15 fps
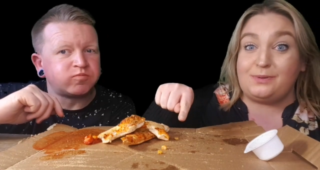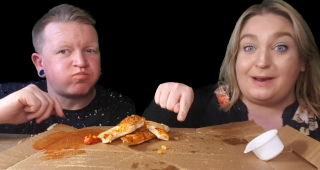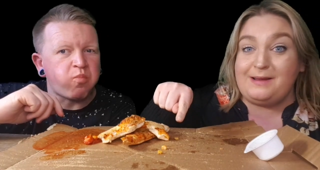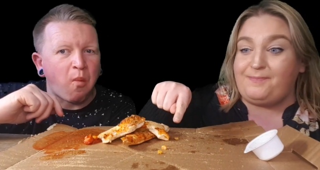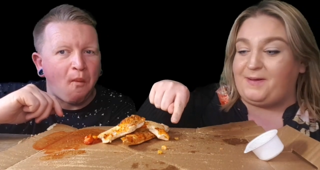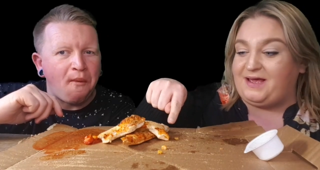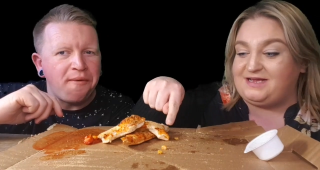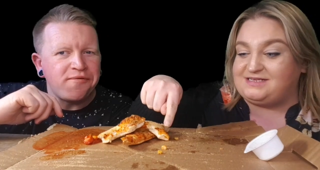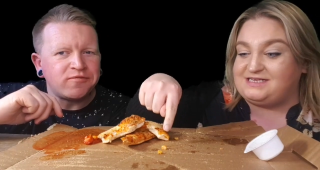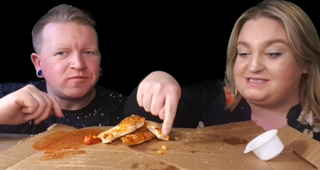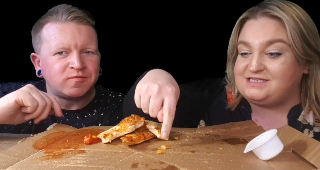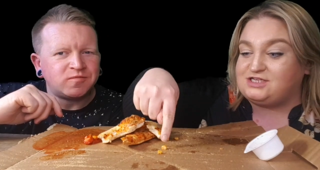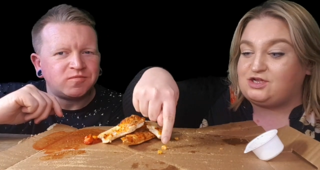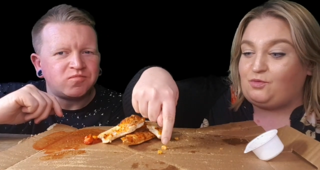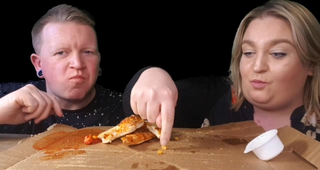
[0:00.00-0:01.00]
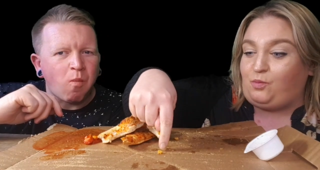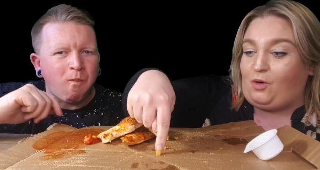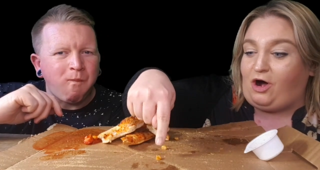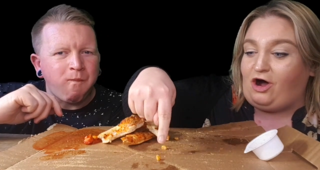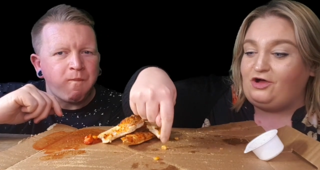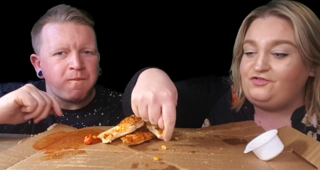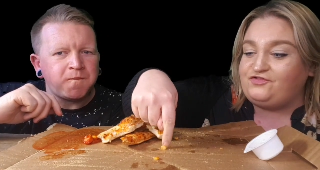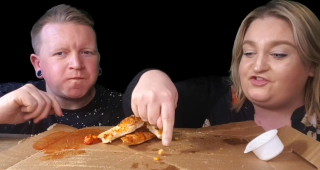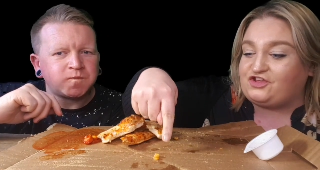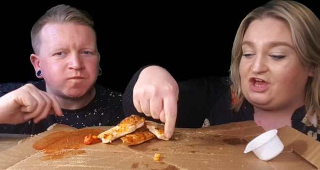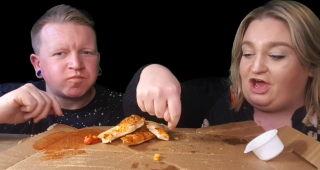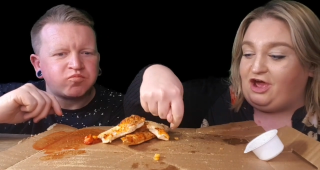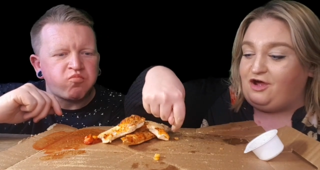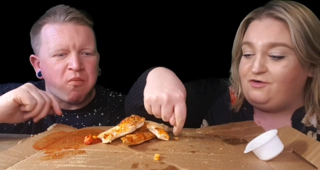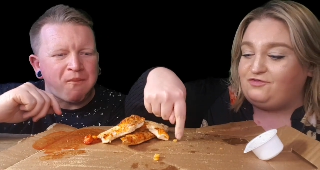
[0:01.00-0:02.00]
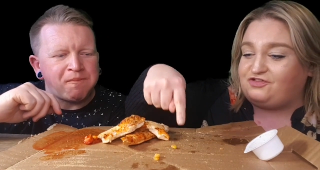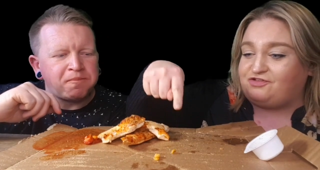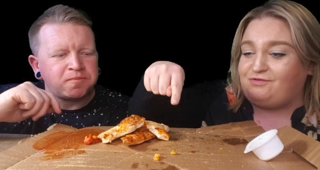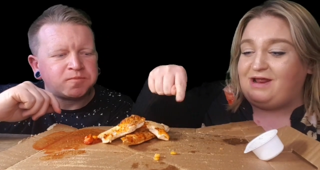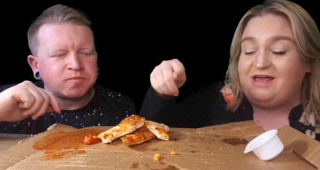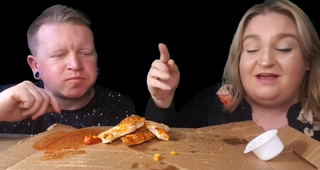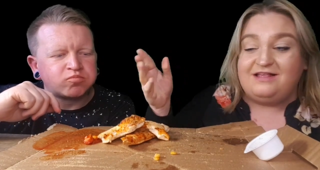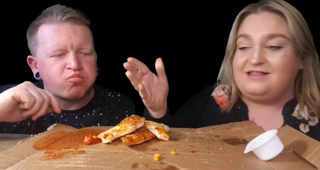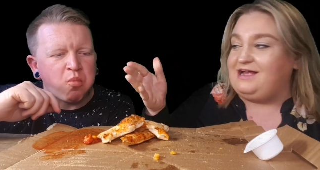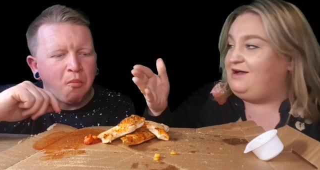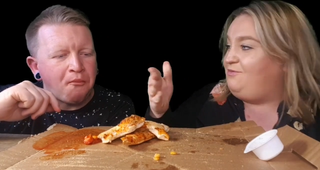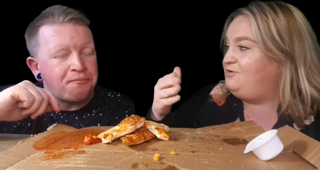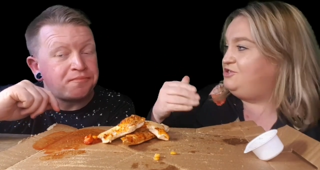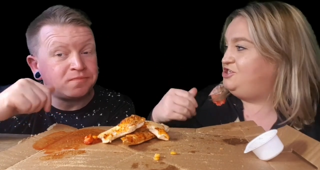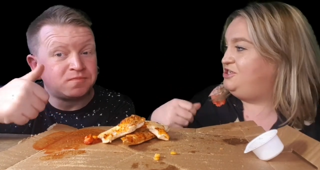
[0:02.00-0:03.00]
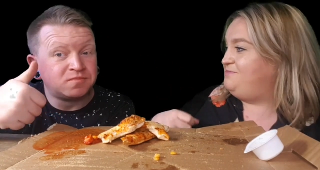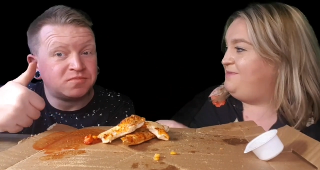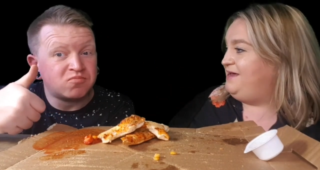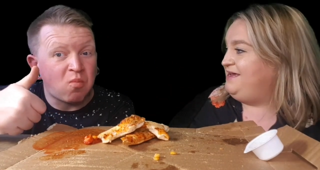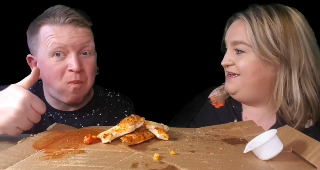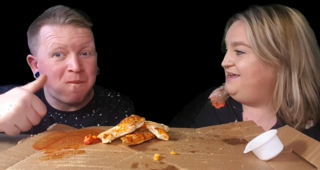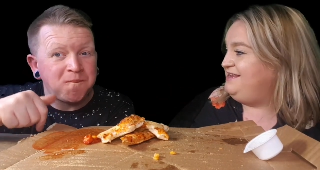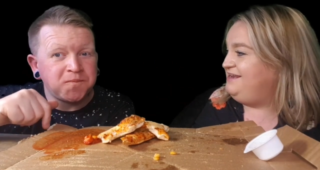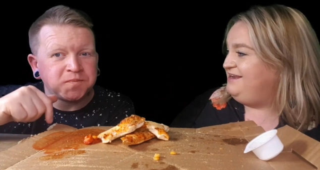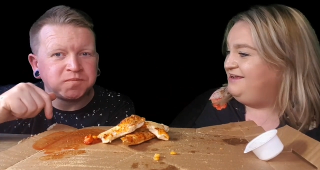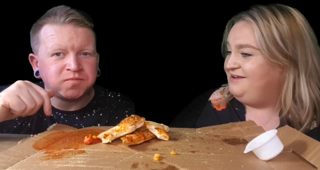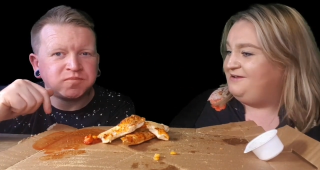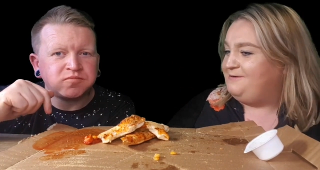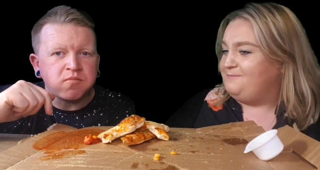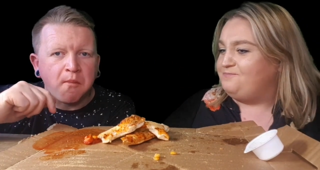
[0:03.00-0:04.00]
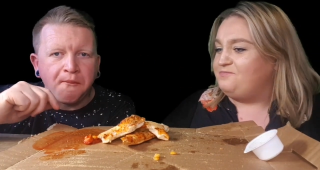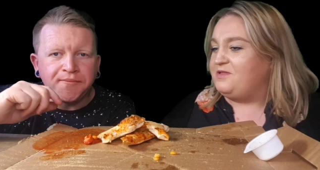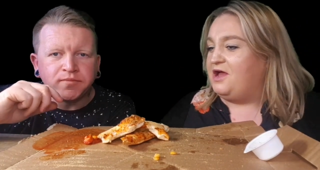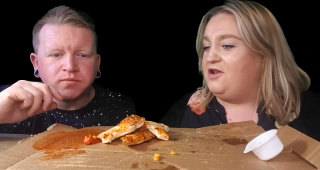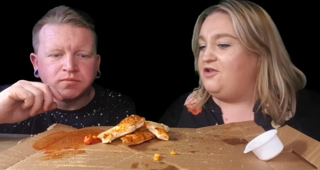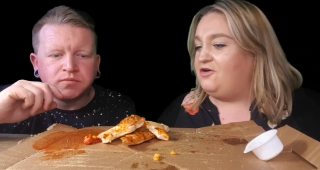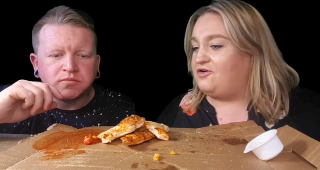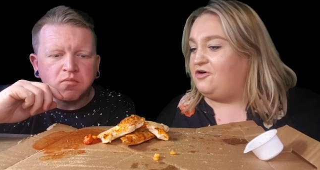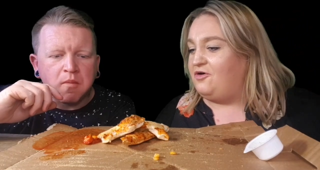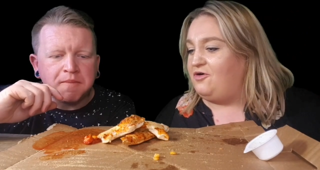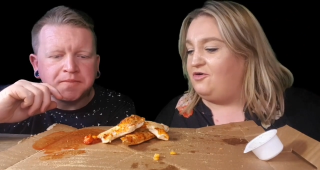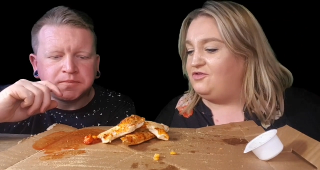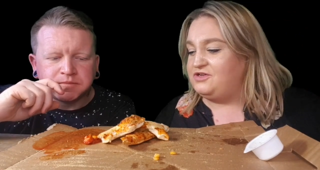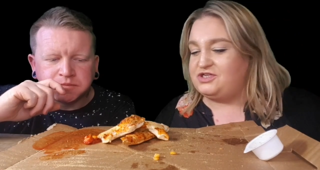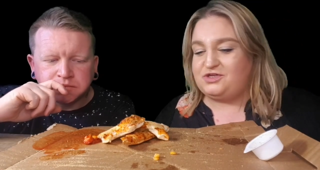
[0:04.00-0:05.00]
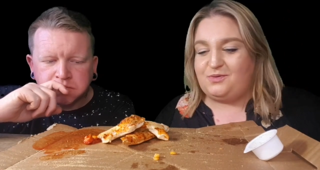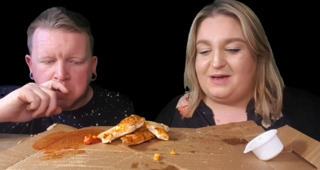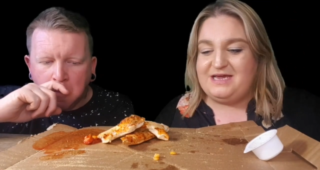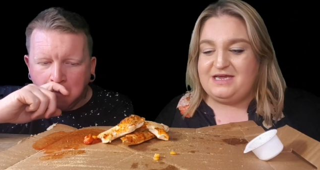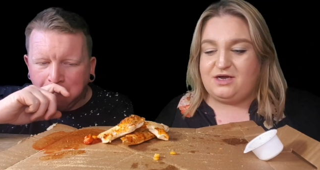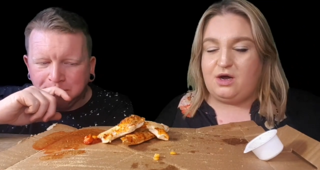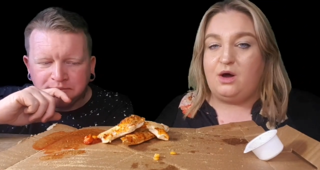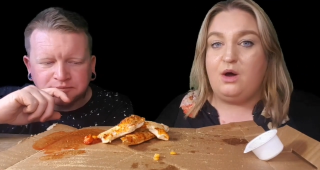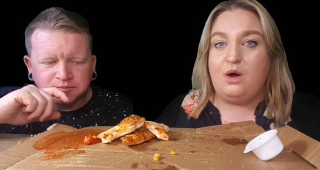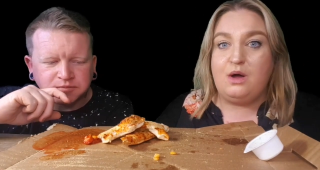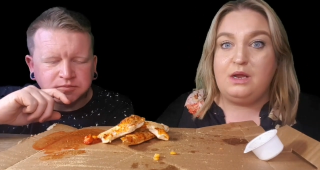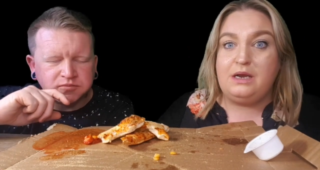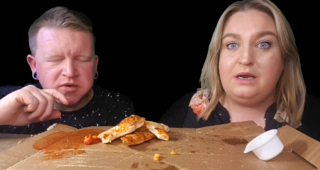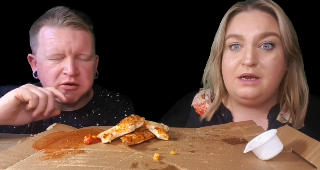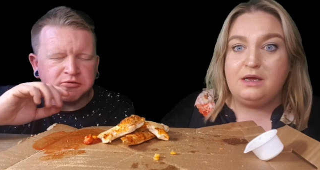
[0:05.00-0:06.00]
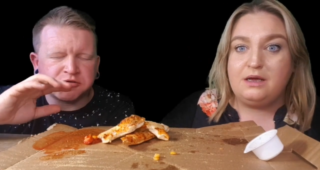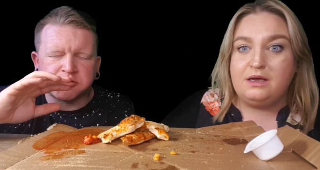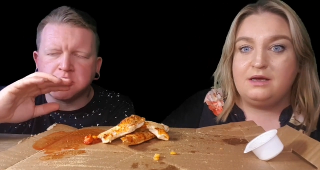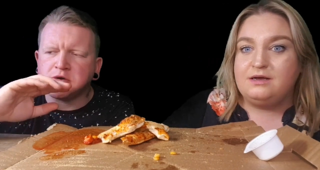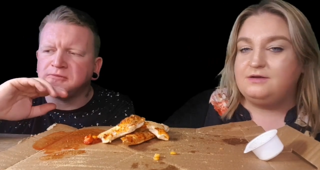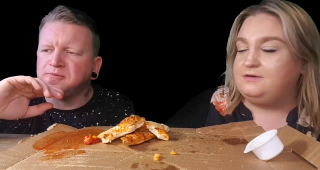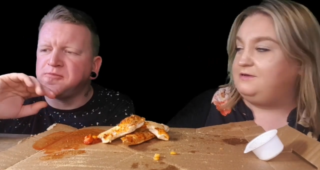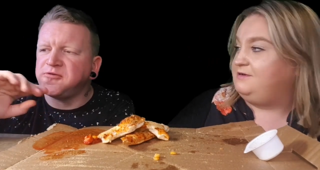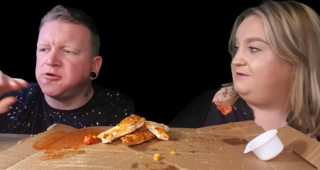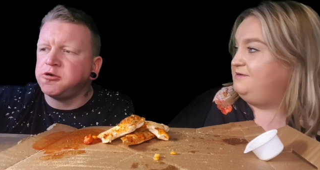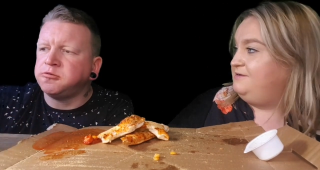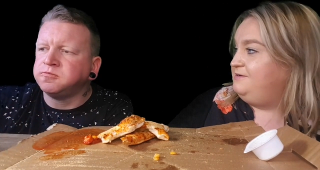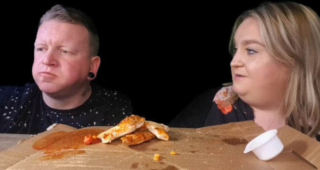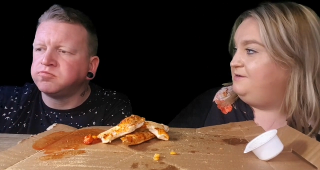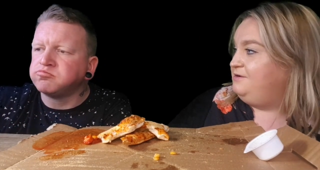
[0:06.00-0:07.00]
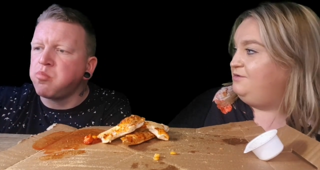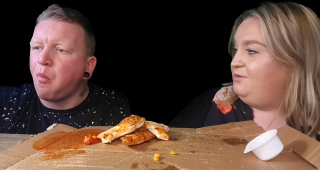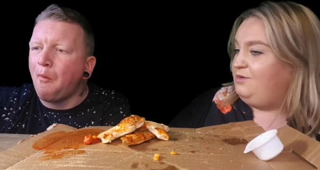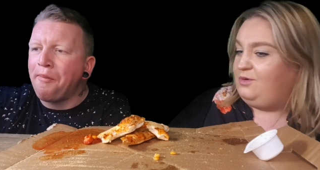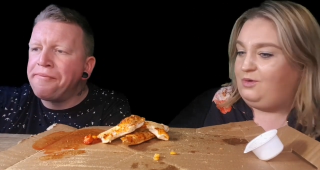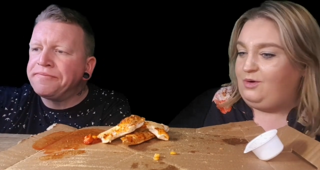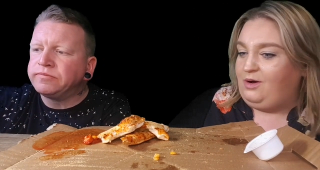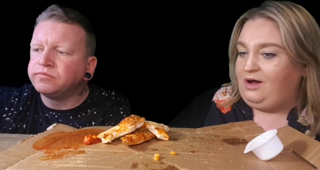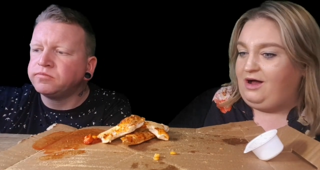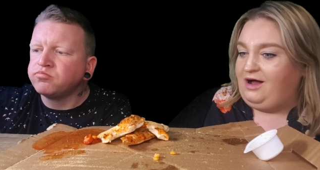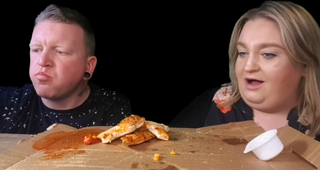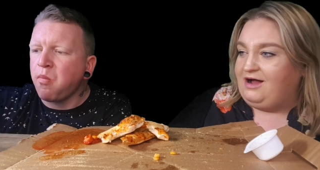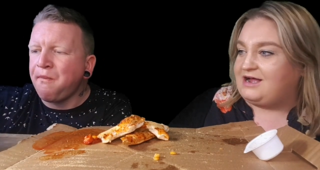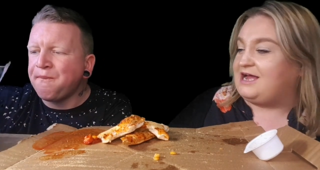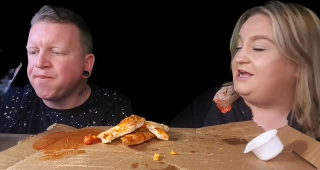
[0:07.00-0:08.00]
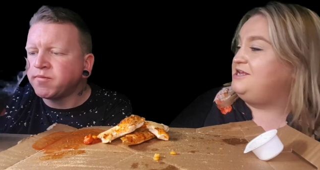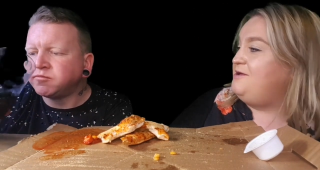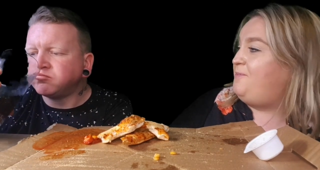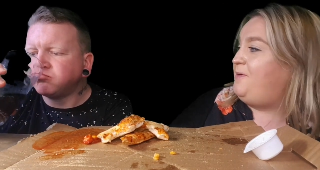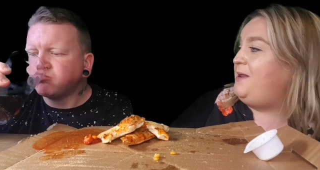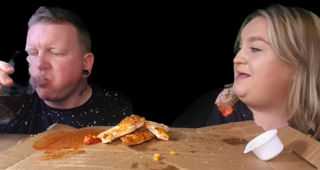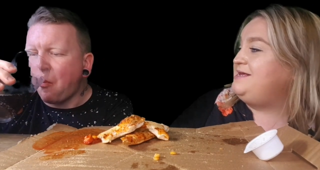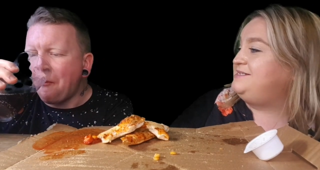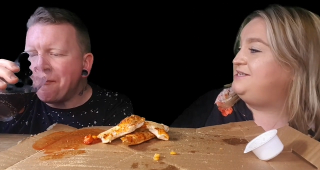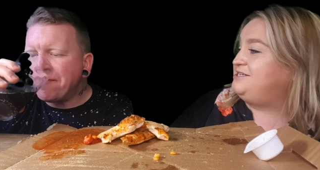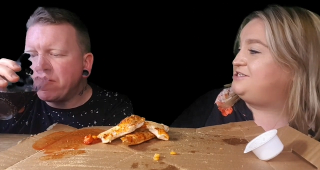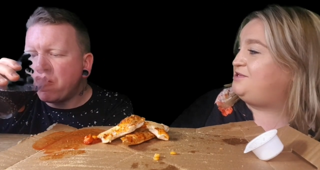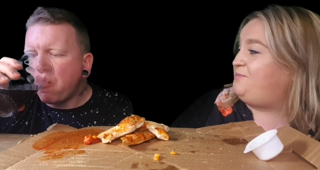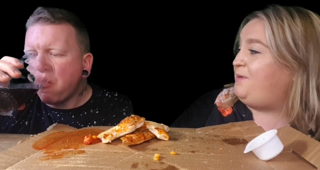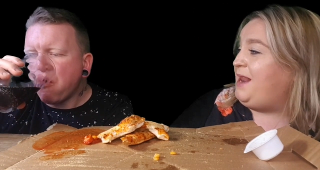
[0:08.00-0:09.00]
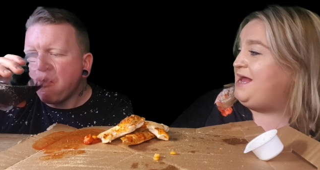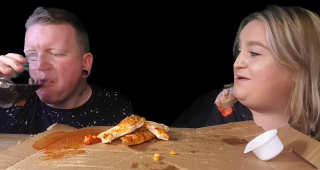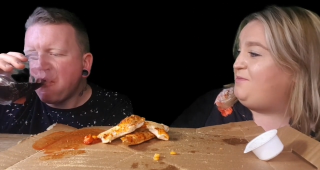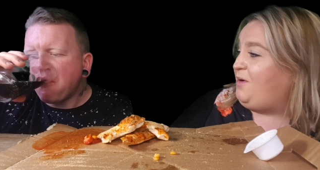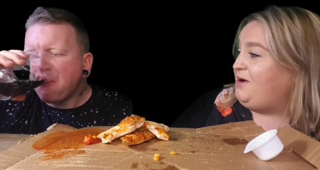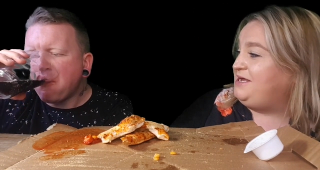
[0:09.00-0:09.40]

Speaker 1: three pieces. There's one, two, three. What do you mean? Look at all the sweet corn.
Speaker 2: That was good food.
Speaker 1: Can you please explain